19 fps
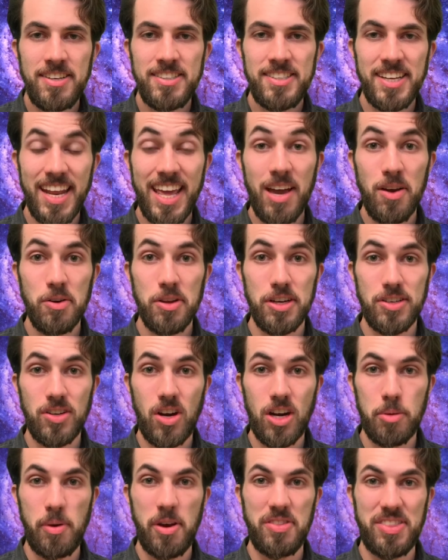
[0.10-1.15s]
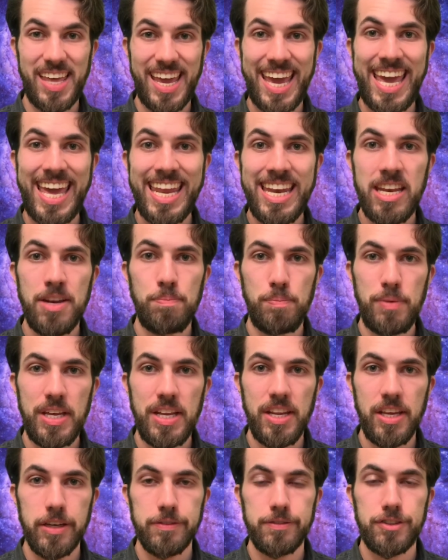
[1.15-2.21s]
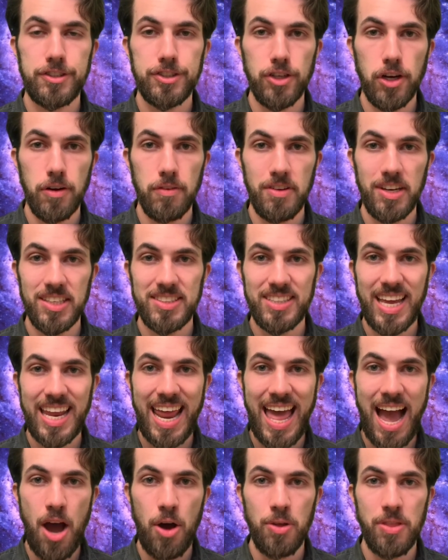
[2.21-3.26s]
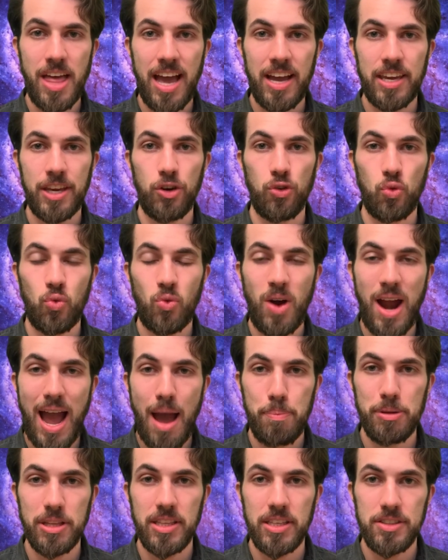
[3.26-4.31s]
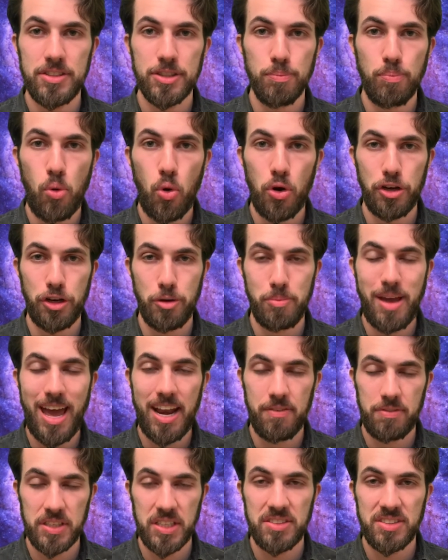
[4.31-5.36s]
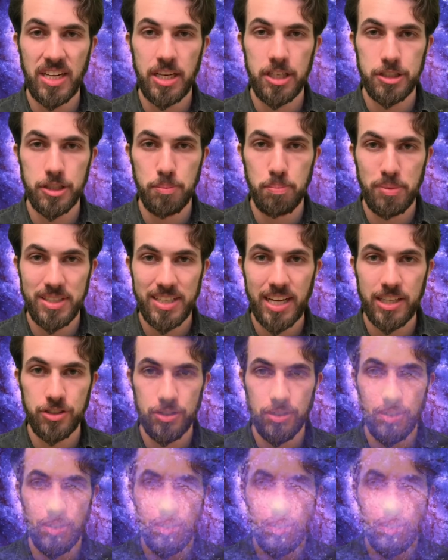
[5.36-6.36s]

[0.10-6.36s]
Today I'm going to talk about the hidden meaning of service and how that can rapidly support your manifestation potential.